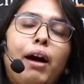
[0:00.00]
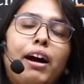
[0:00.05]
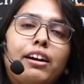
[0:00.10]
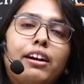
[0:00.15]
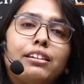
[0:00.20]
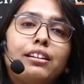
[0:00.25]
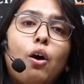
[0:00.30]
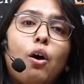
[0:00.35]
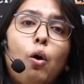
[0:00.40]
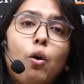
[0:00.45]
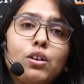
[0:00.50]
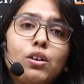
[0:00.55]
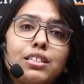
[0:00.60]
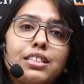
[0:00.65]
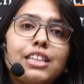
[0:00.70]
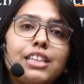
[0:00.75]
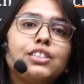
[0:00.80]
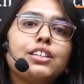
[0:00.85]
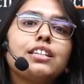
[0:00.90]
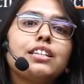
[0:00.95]
The oxygen
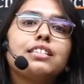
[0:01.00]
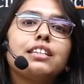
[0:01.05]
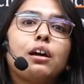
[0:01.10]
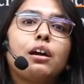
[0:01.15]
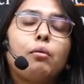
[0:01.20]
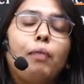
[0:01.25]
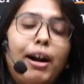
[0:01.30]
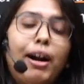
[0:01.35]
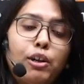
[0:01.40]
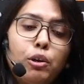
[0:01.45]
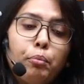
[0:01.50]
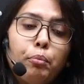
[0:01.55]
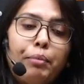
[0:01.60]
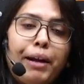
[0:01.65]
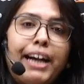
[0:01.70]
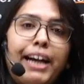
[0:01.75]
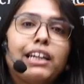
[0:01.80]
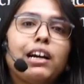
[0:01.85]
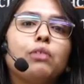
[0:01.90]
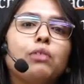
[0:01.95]
is required to break
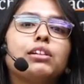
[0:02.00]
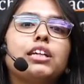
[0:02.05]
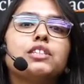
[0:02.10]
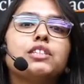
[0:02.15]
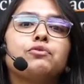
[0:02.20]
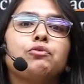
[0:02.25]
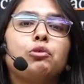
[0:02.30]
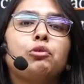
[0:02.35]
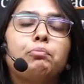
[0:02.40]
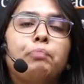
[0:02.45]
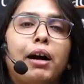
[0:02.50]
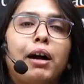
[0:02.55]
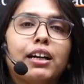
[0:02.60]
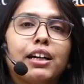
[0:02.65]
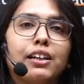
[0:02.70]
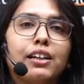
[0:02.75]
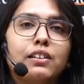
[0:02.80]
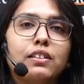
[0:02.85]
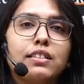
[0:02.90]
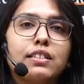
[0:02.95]
down these food
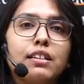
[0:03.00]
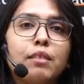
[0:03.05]
particles.